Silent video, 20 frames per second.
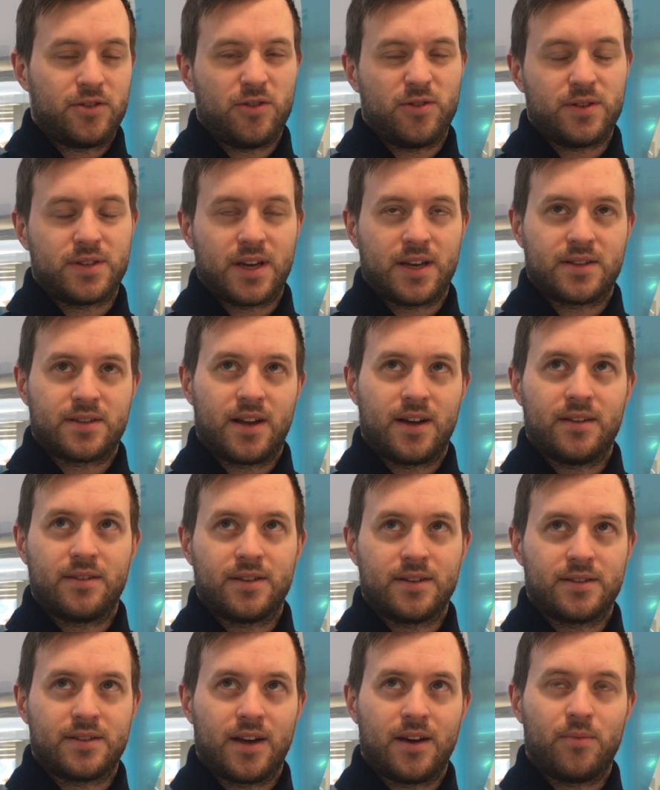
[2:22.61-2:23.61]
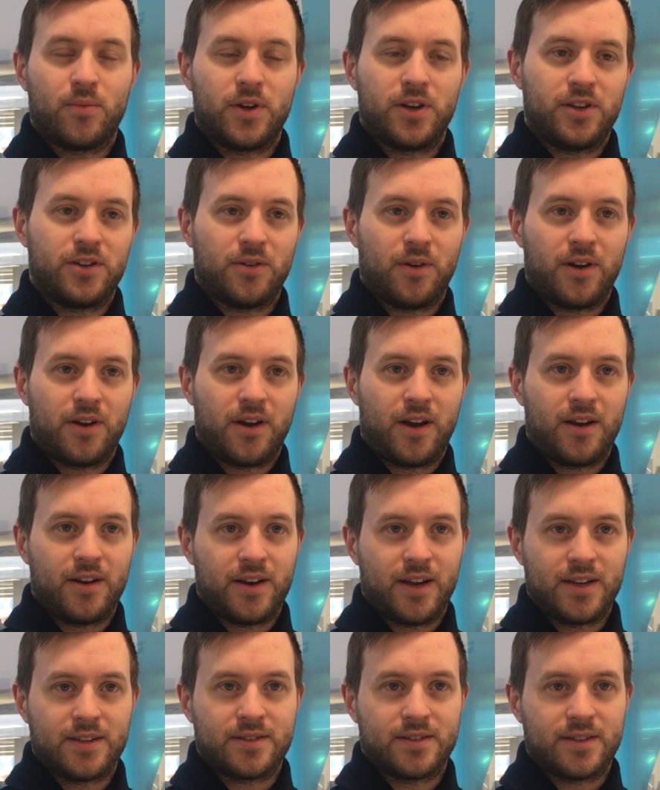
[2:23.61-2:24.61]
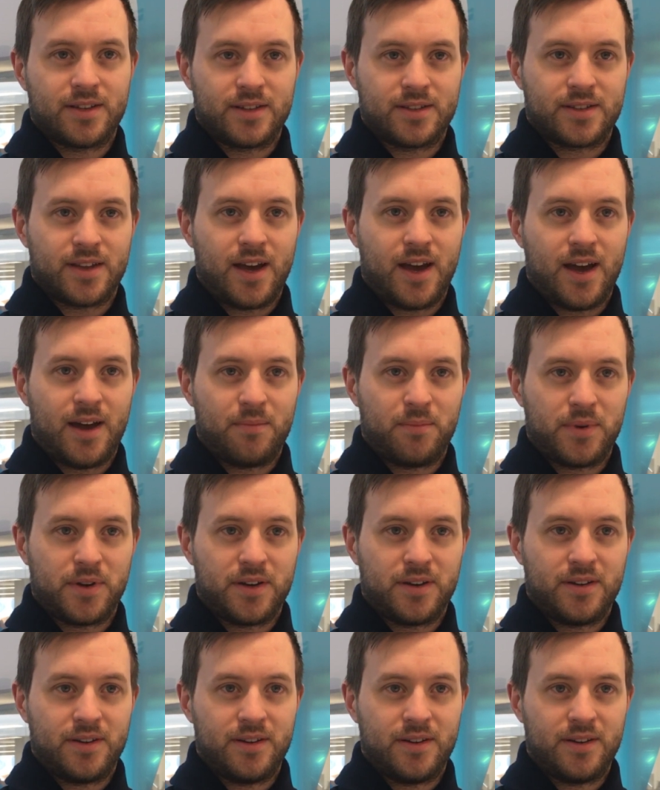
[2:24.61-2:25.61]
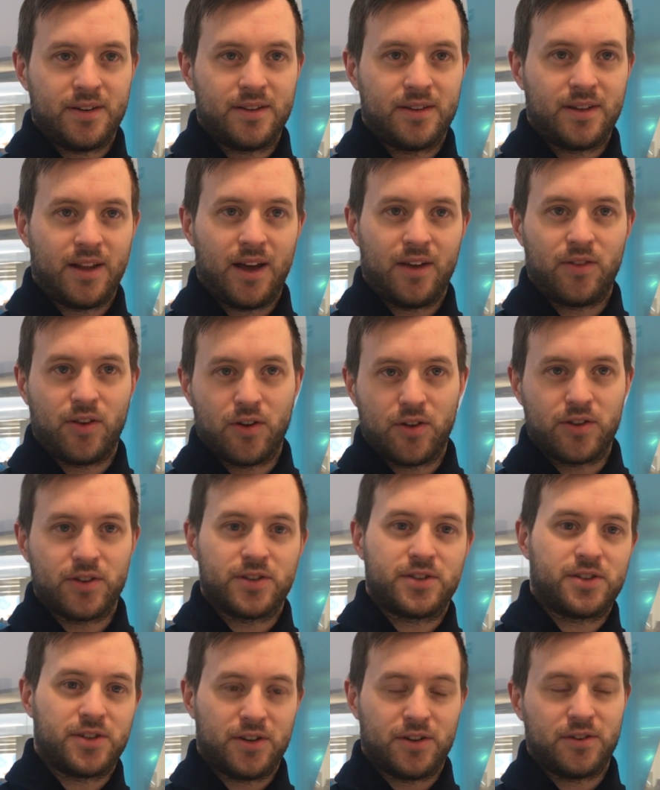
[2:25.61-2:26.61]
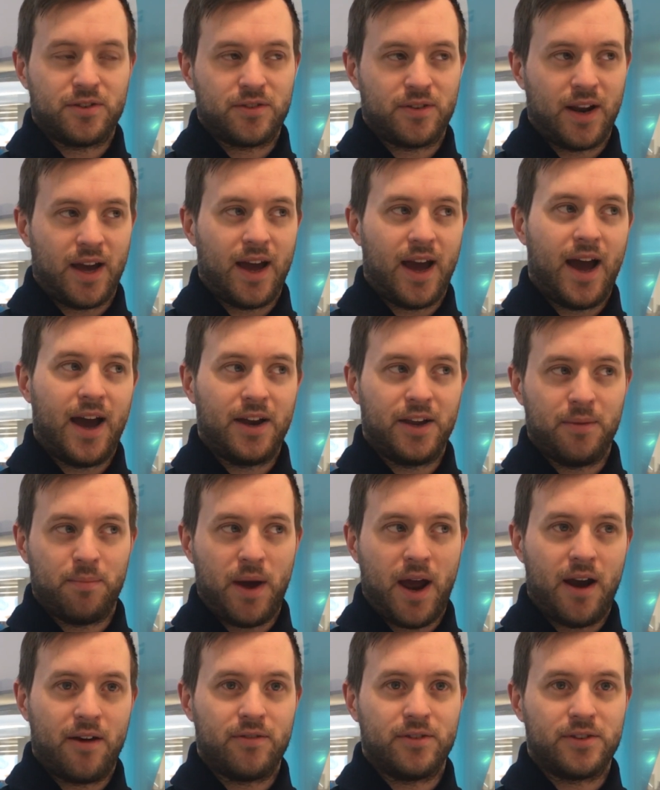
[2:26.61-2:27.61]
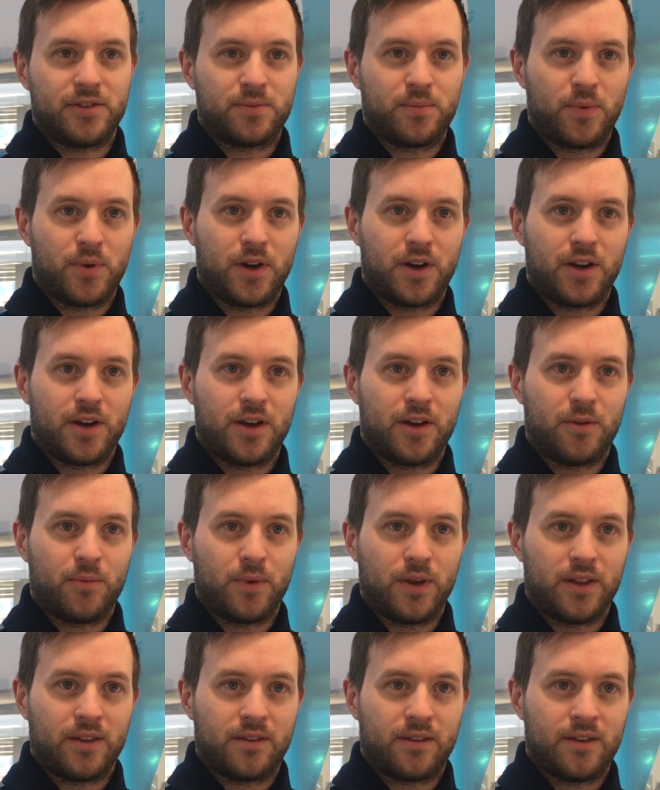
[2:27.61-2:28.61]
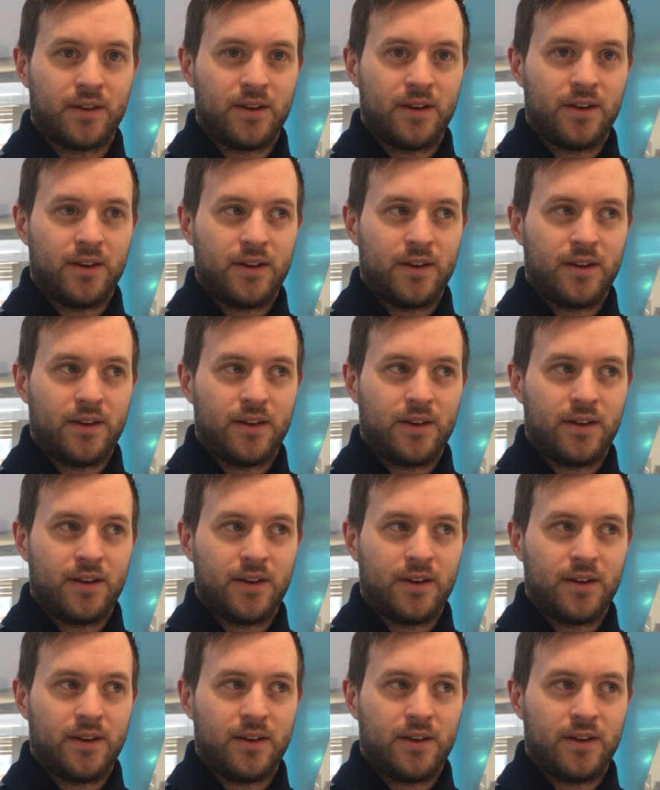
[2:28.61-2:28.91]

She always asks like things like what you do on holidays and things like that, but like the other stuff, like how your parents were with